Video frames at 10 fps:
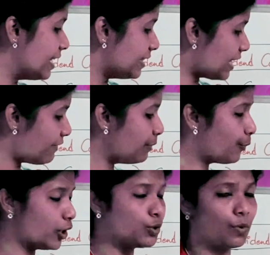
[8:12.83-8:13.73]

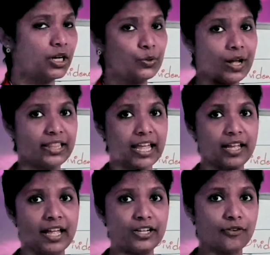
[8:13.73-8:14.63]
7.12 at
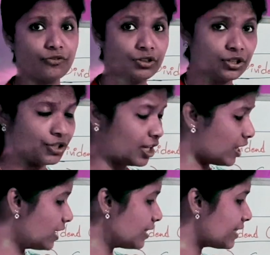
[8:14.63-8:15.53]
the end of 3
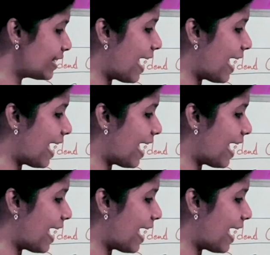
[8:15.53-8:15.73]
years,